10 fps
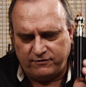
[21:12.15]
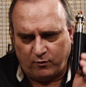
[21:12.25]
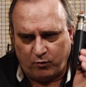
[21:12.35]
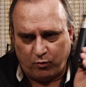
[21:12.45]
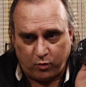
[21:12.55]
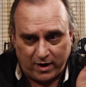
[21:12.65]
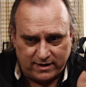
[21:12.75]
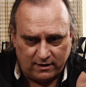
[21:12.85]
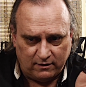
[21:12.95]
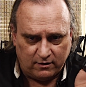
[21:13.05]
The
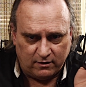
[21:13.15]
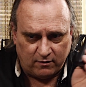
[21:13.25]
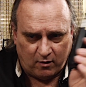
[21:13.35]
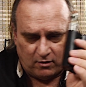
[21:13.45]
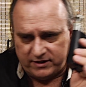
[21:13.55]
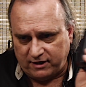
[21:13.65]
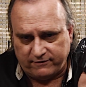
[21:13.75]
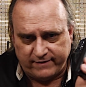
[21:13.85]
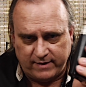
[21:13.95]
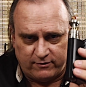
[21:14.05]
regular, all the
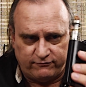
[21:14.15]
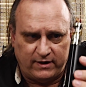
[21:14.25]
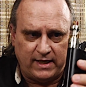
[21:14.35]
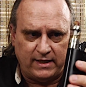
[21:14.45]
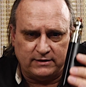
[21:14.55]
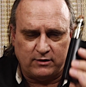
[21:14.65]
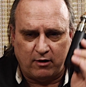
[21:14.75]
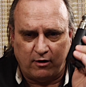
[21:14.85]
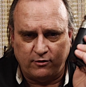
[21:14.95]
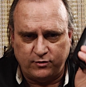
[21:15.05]
other Vapor Flasks
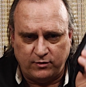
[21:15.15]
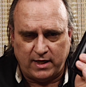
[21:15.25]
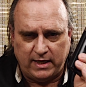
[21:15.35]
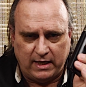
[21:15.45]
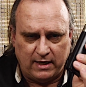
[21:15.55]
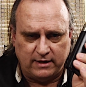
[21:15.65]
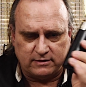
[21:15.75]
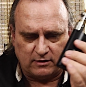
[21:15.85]
are $299,